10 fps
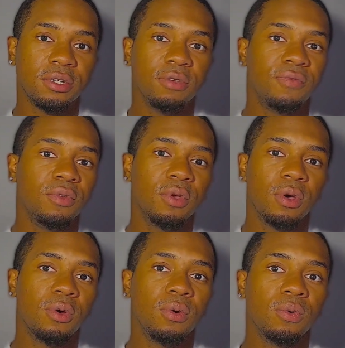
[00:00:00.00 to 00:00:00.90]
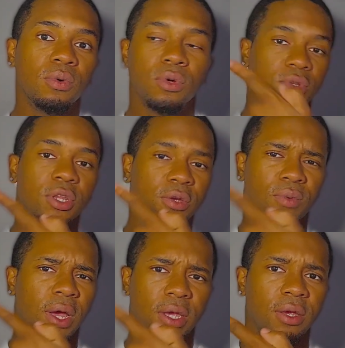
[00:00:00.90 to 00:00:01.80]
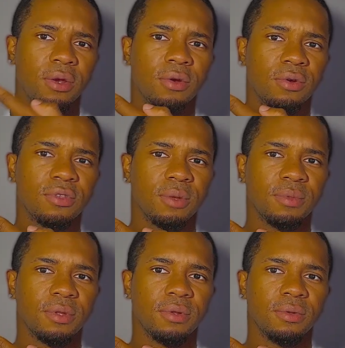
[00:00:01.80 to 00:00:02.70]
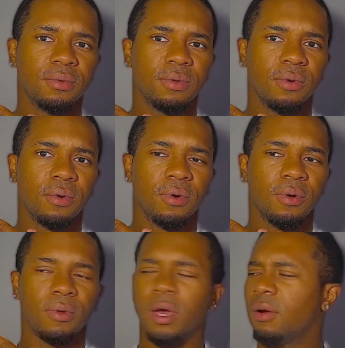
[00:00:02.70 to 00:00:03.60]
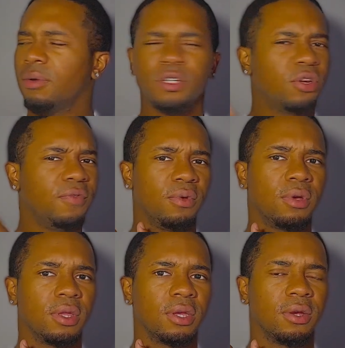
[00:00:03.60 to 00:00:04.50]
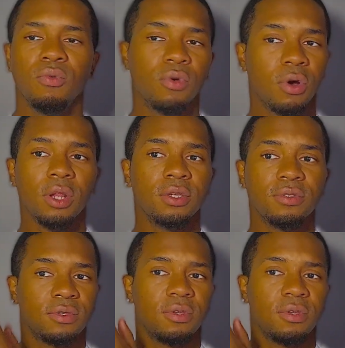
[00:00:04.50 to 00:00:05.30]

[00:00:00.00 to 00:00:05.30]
If you go click right here or something, or I'm not sure if you can click here. Regardless,